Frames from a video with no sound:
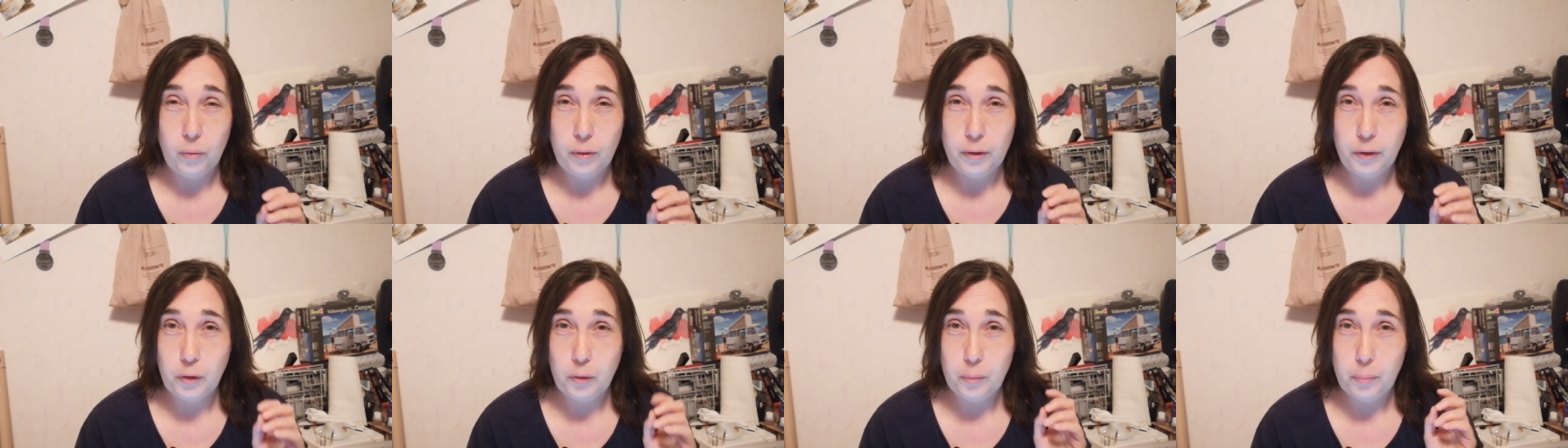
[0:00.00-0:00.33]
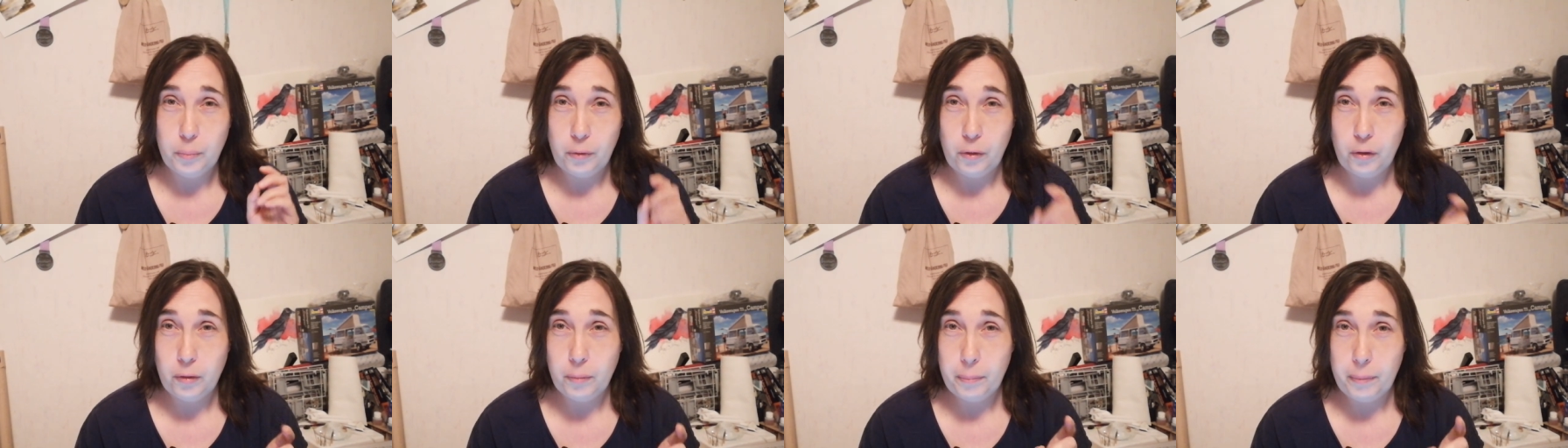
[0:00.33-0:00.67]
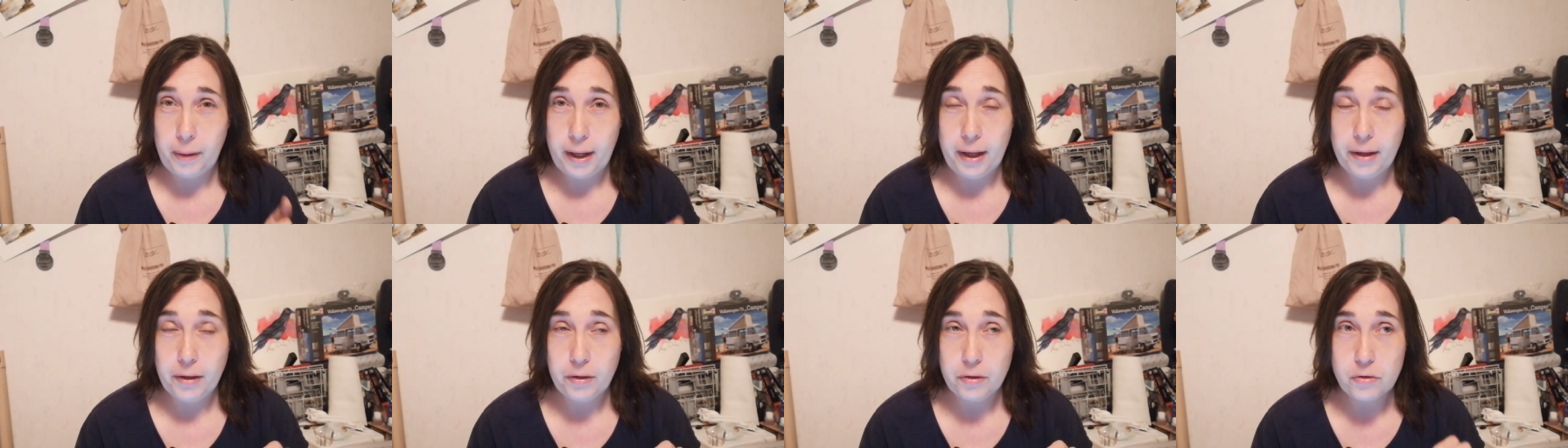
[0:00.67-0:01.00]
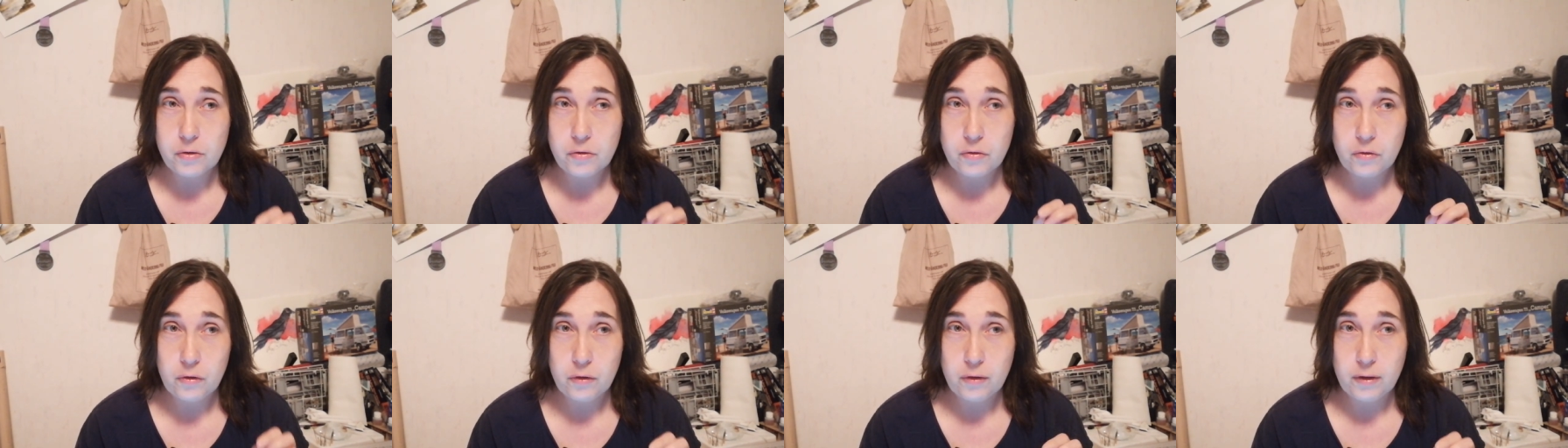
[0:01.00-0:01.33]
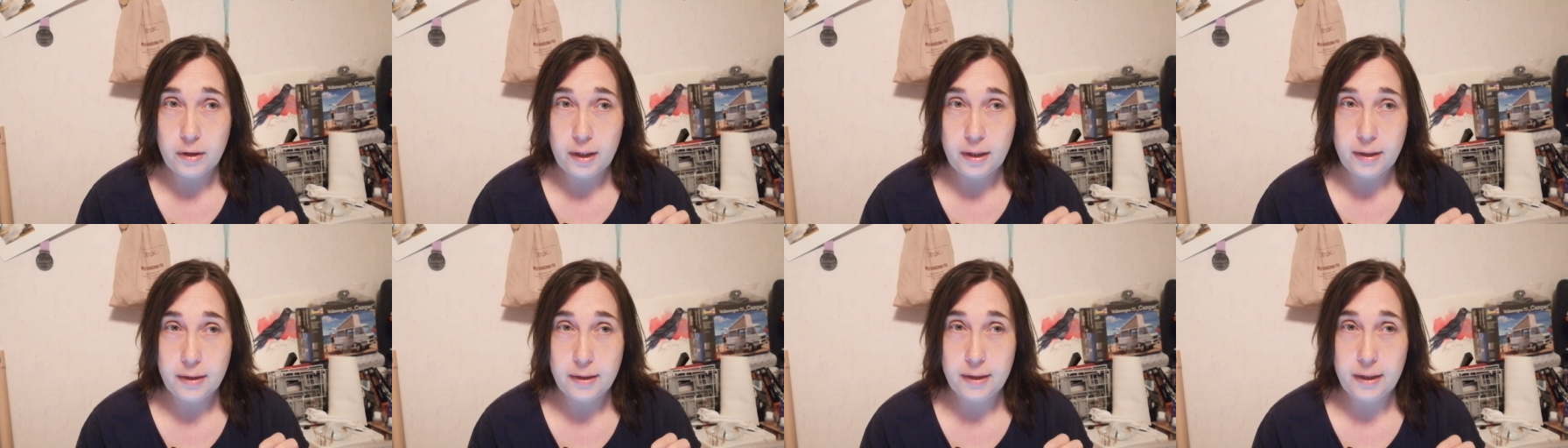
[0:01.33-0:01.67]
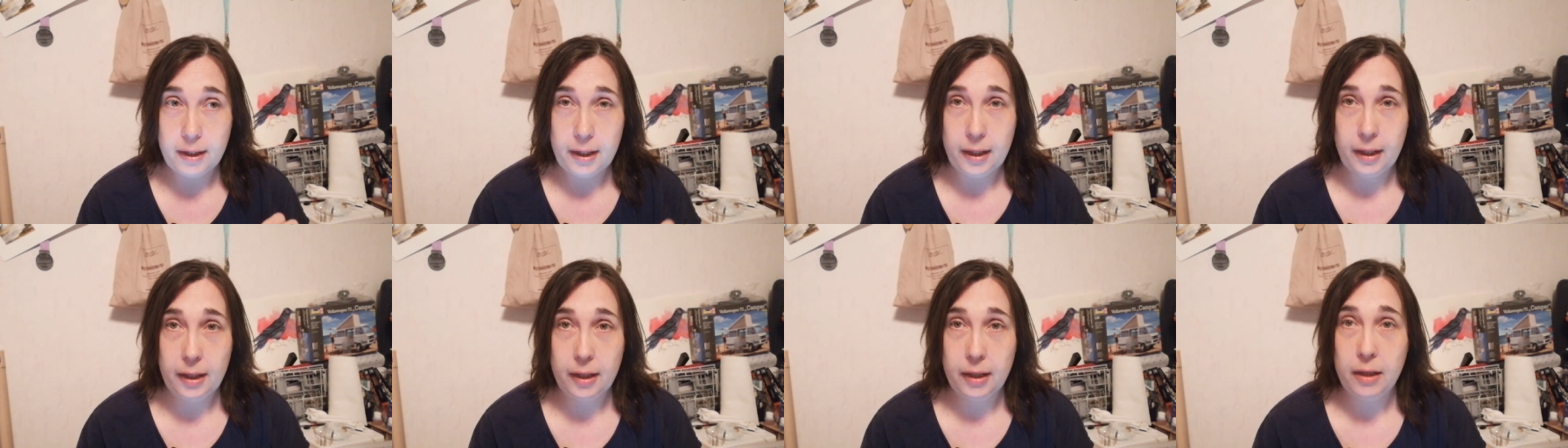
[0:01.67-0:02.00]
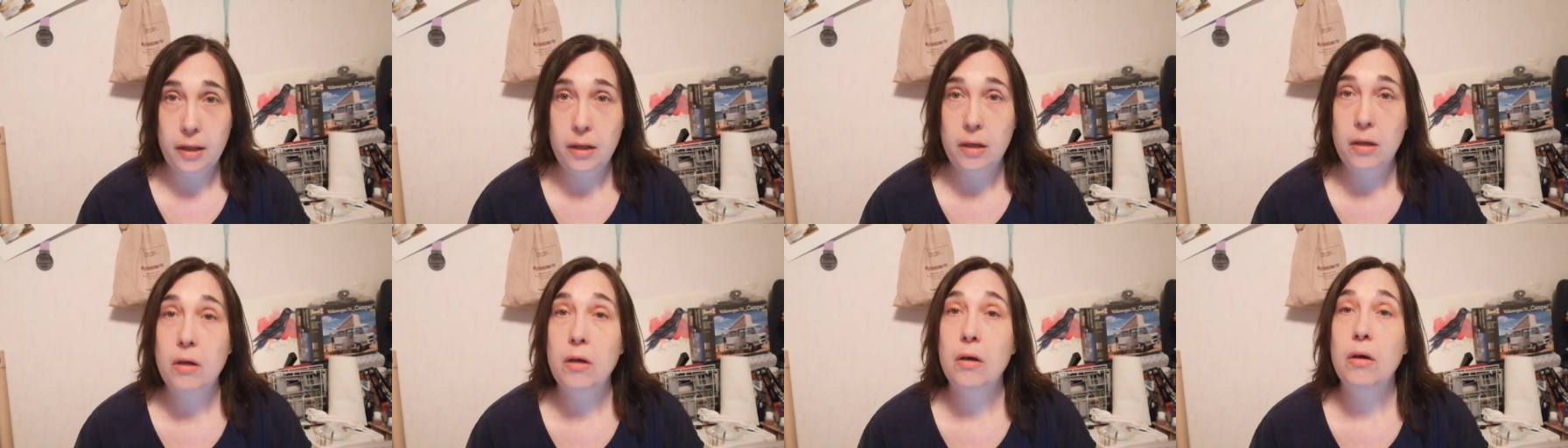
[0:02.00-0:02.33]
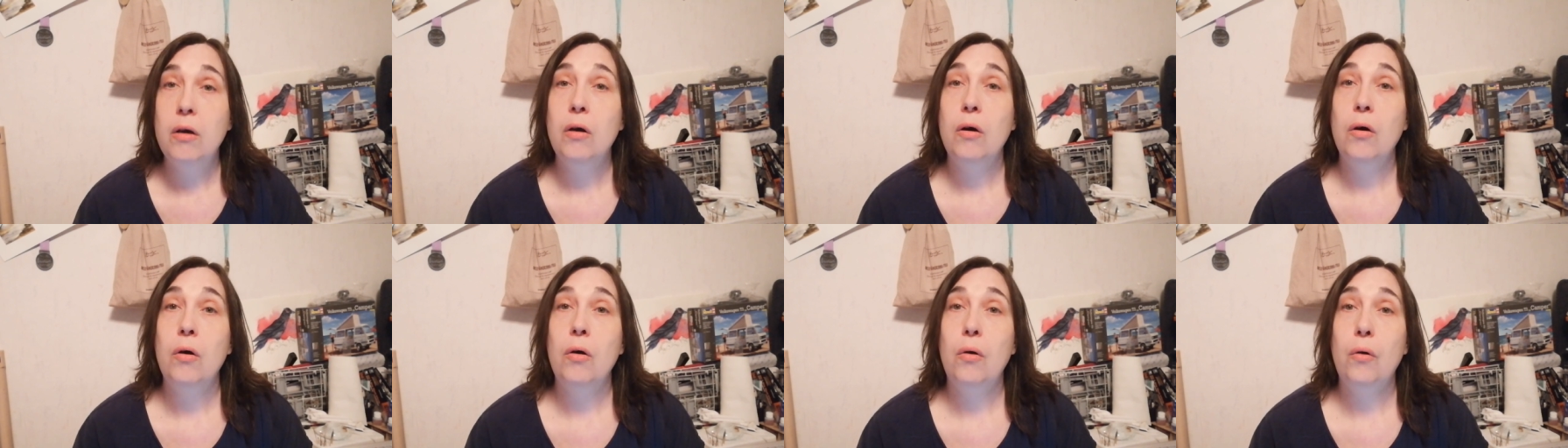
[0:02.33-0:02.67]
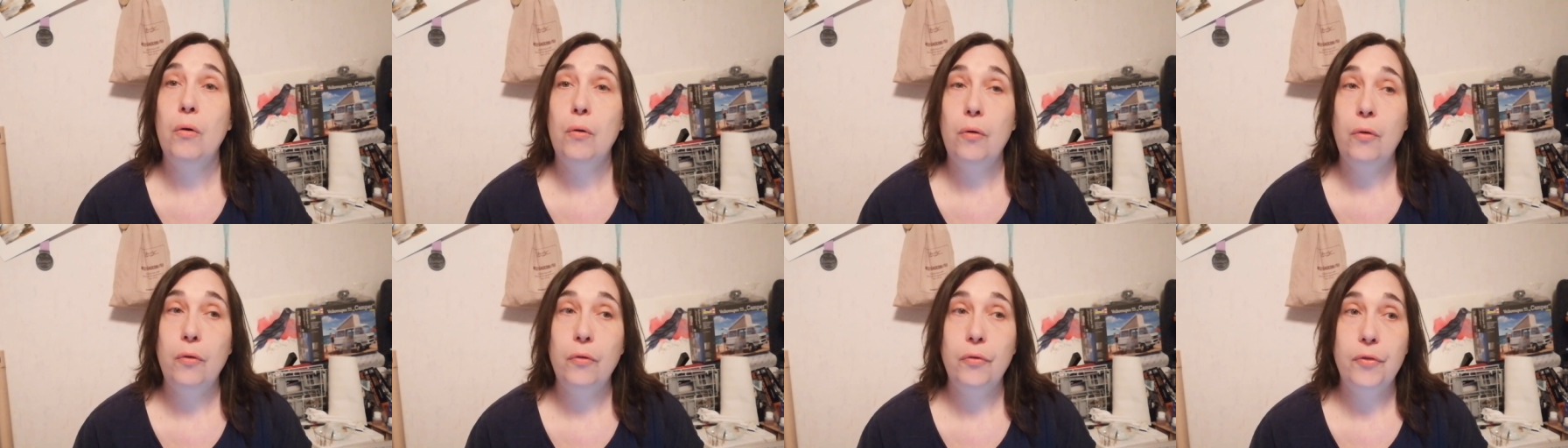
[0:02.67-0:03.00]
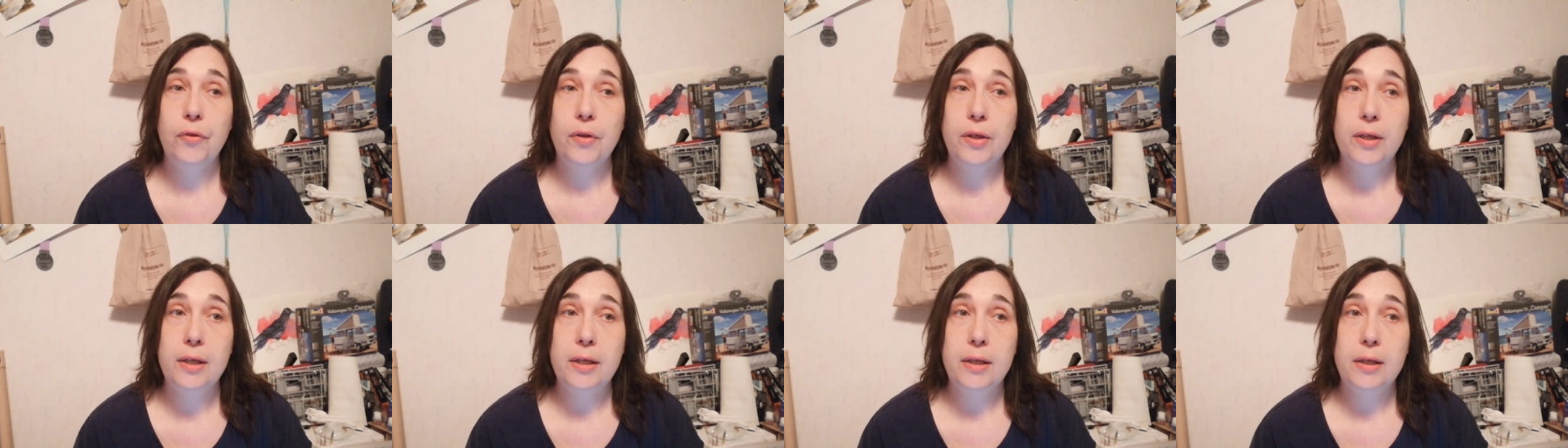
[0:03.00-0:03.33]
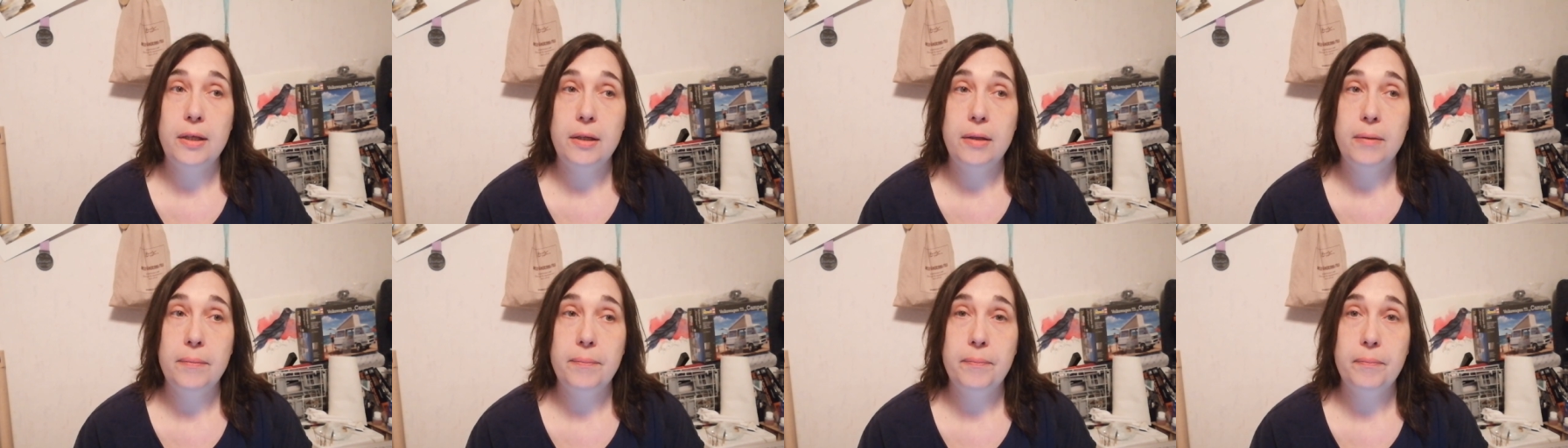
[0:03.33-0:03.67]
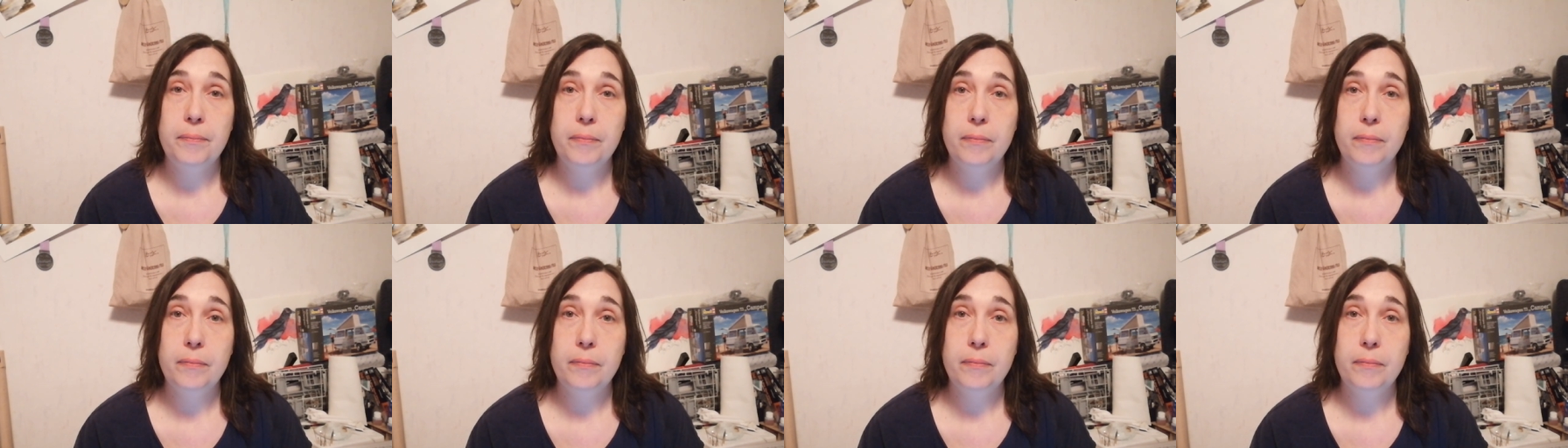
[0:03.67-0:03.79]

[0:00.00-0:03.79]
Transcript: when you bought patterns on that day, all the,